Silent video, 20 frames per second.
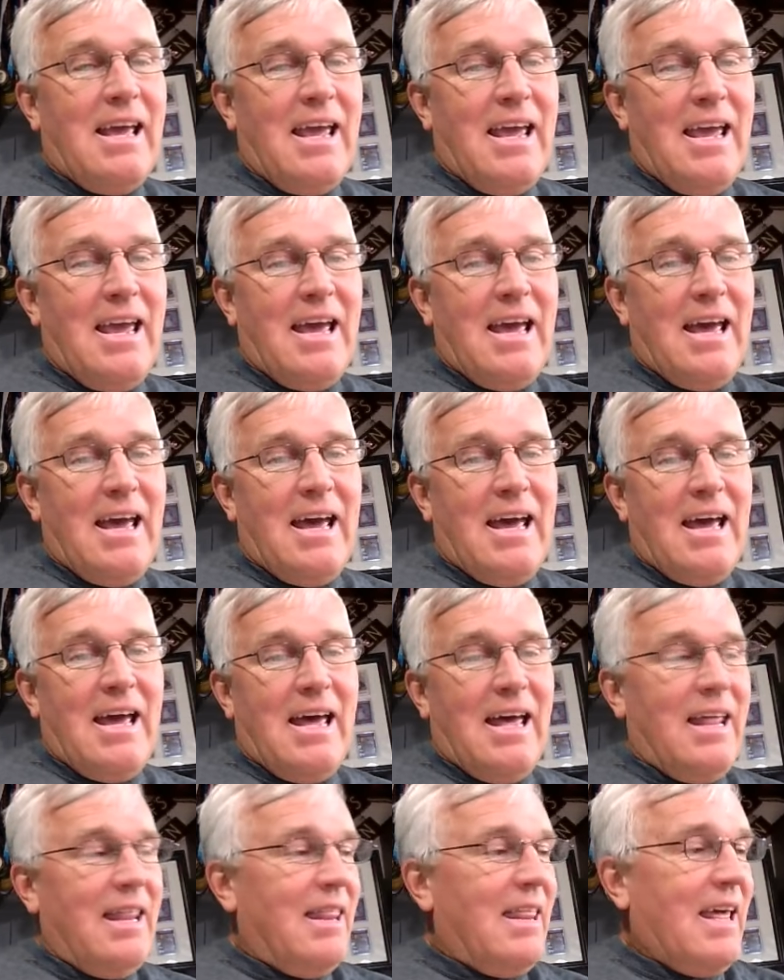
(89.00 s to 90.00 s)

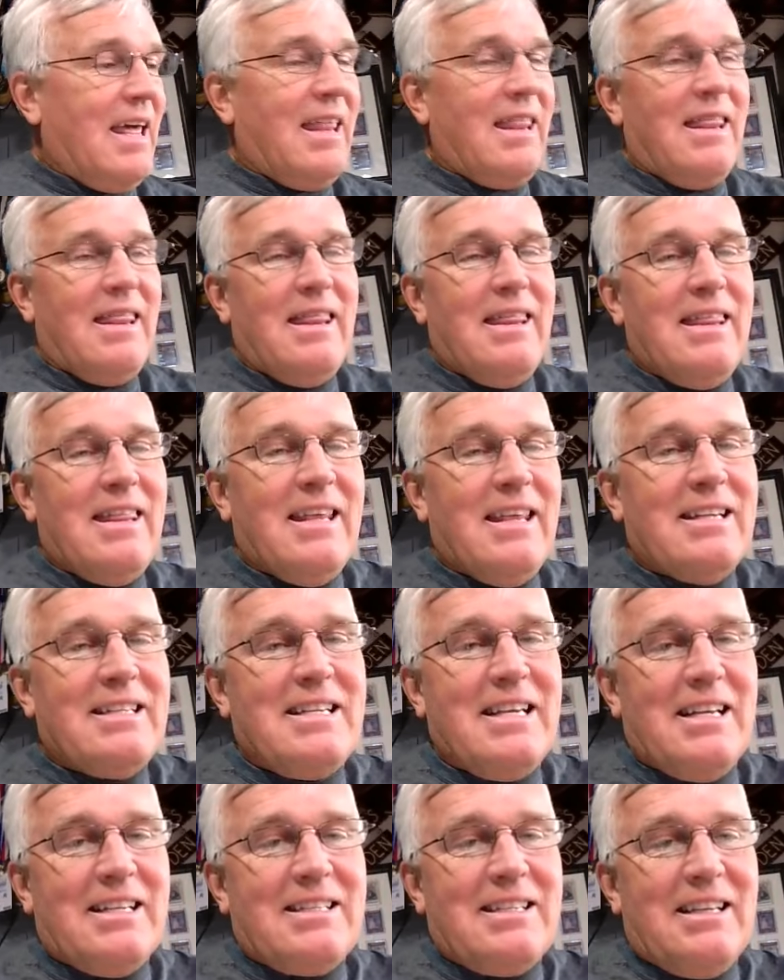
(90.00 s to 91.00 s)
And then
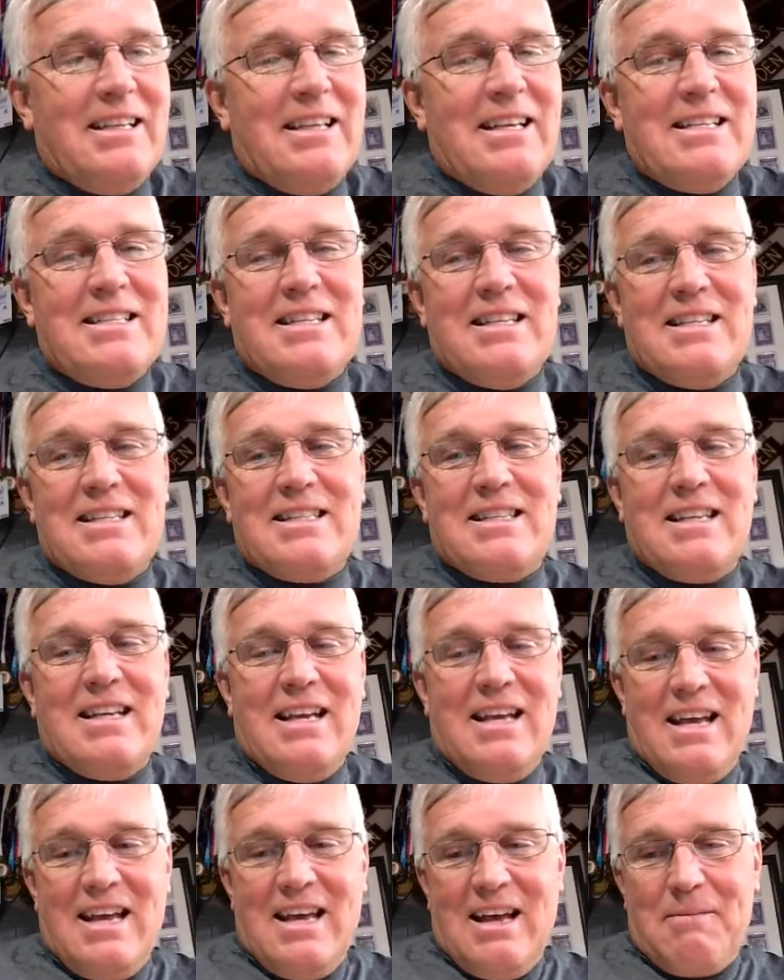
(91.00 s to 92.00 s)
this is
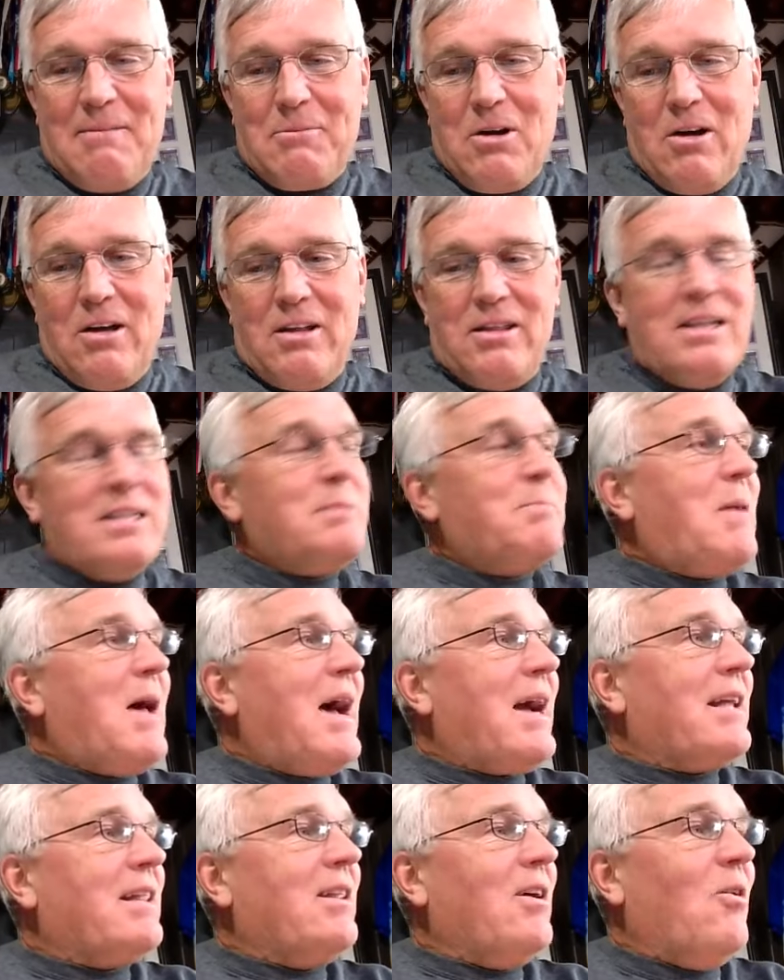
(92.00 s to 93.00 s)
calling this
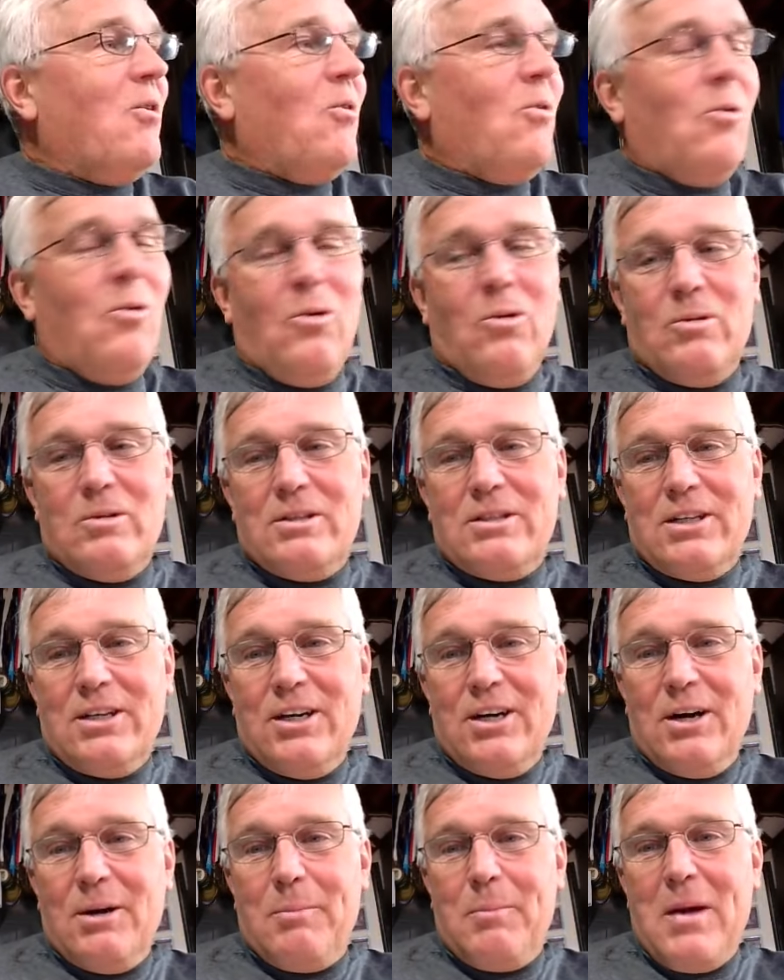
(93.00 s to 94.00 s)
pack the
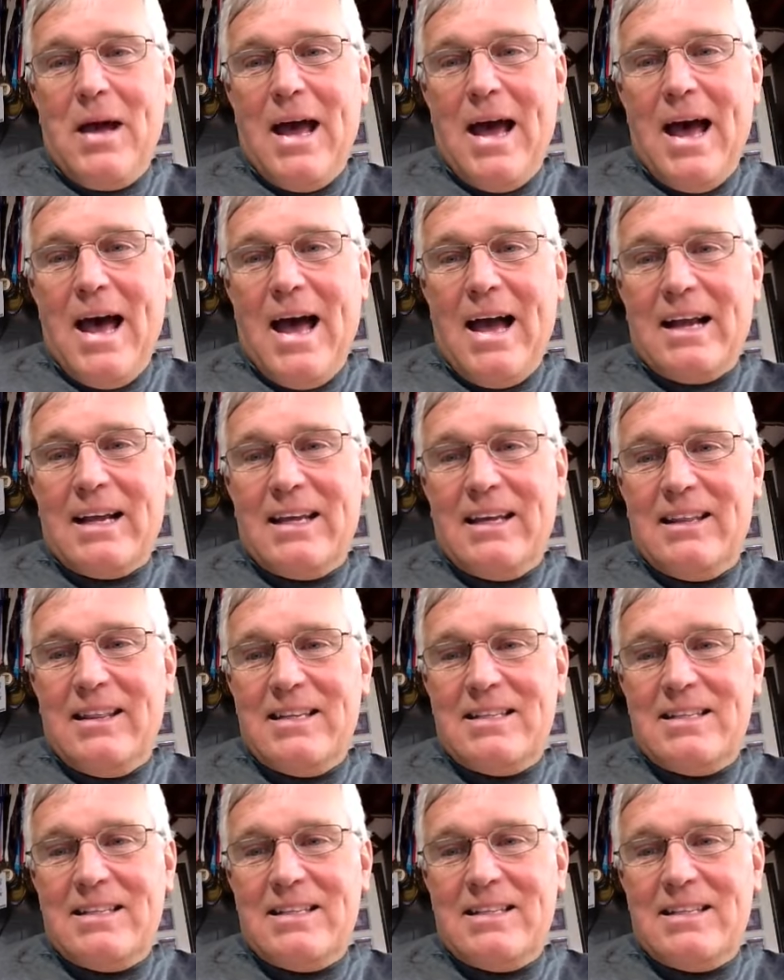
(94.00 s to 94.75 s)
older pack.